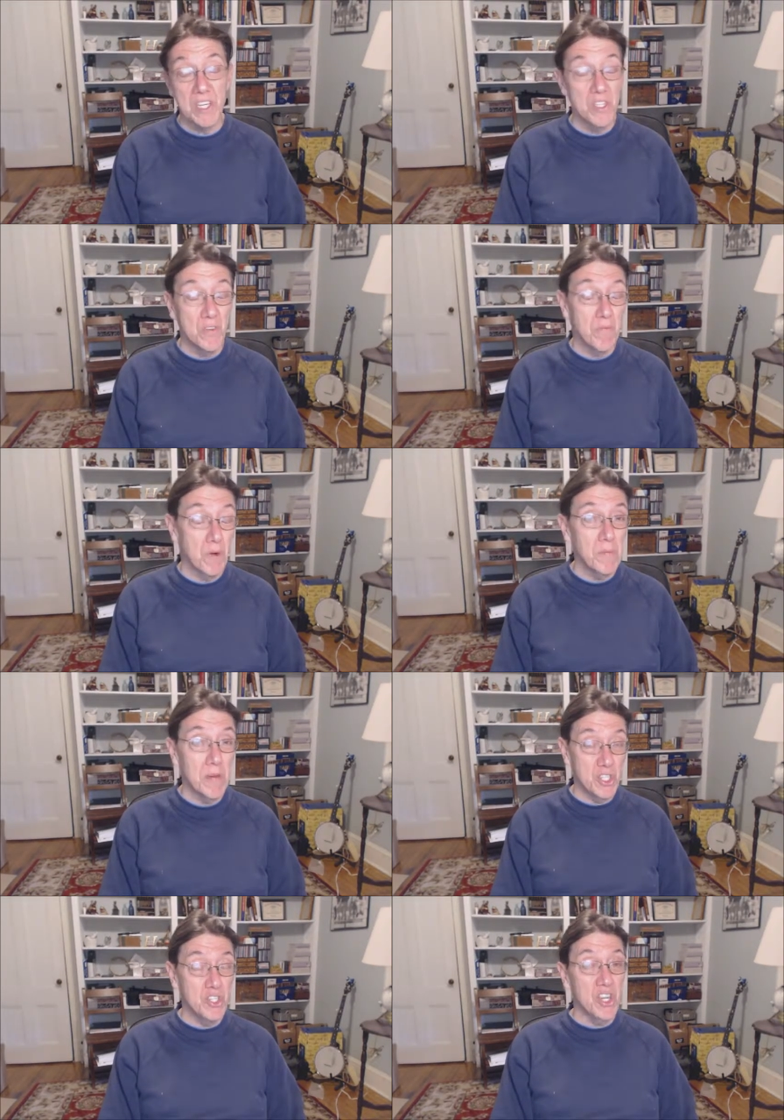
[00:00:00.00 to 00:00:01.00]
because you've pretty
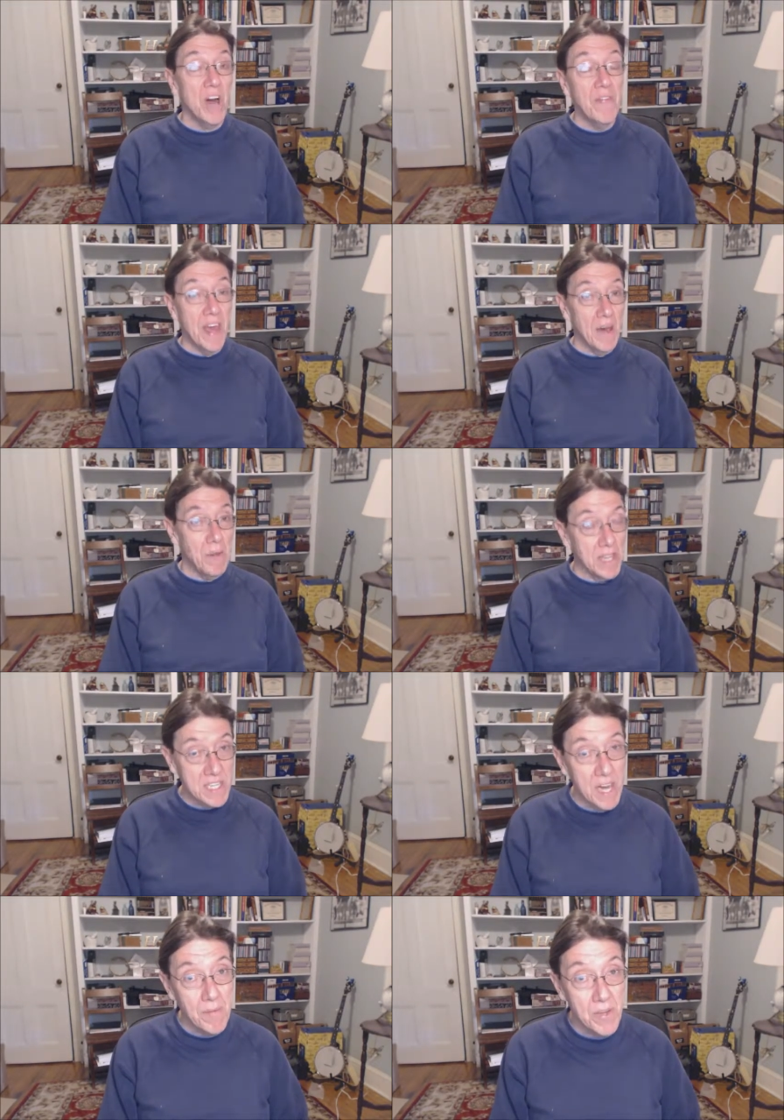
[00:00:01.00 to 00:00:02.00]
much done that by
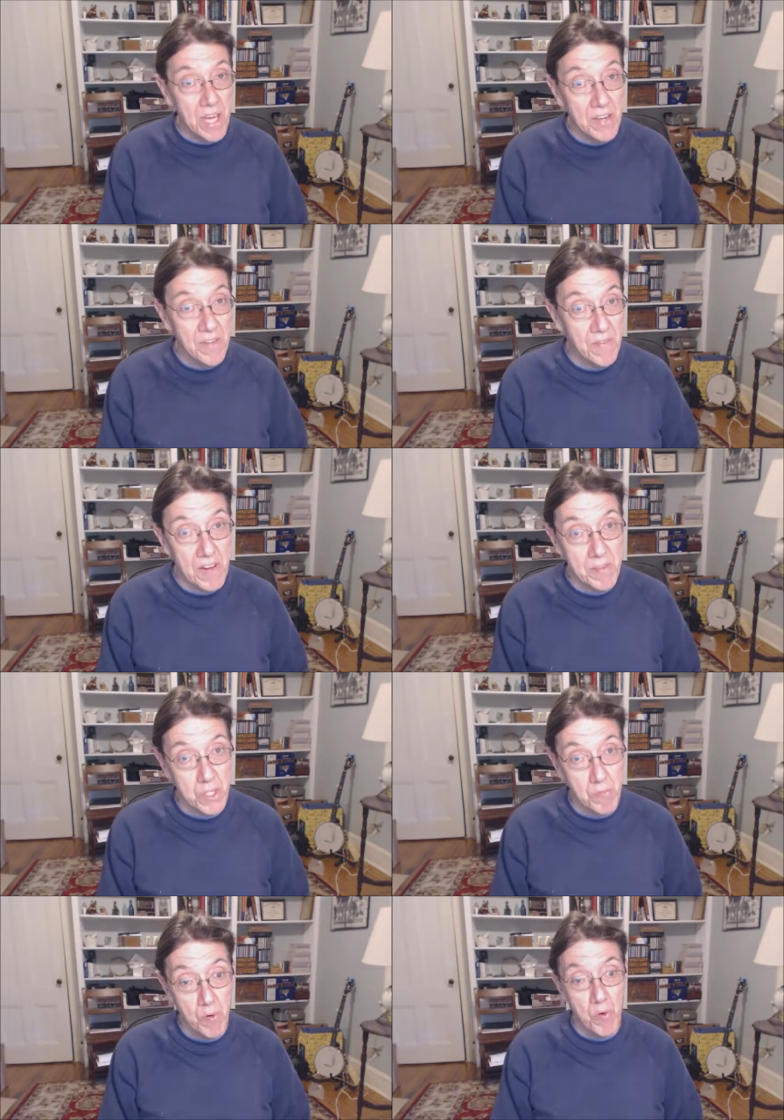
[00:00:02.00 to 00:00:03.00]
the time you got to
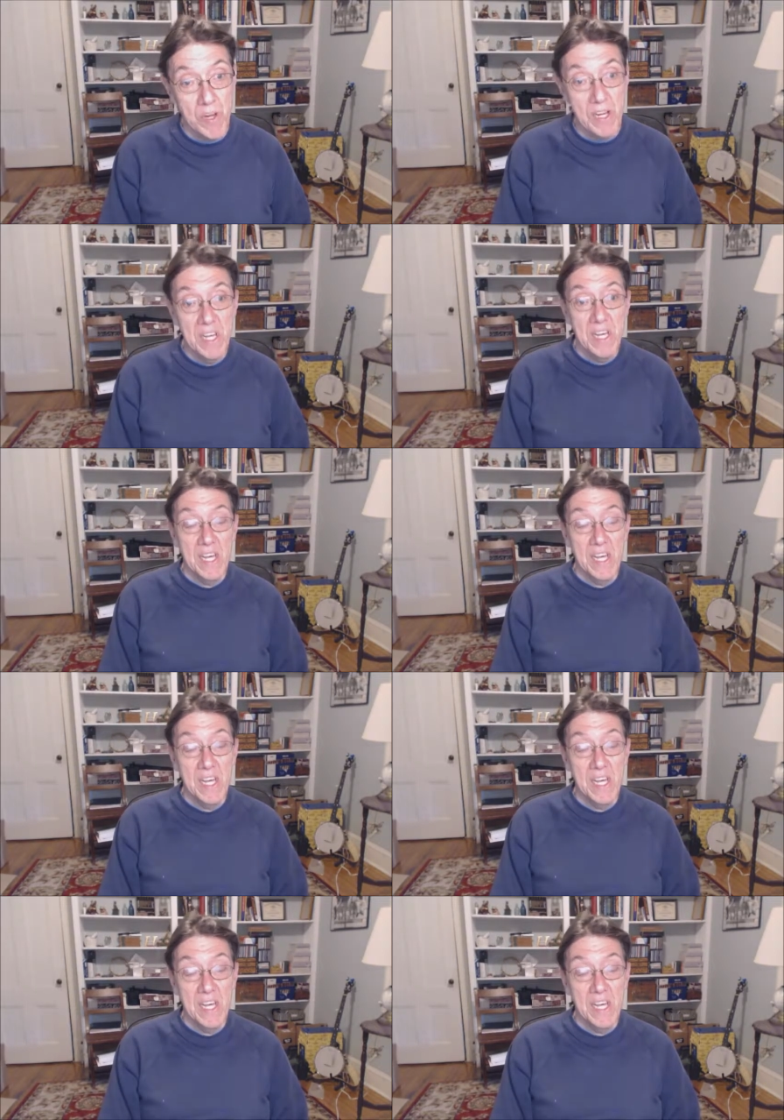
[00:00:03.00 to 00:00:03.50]
Fiverr support.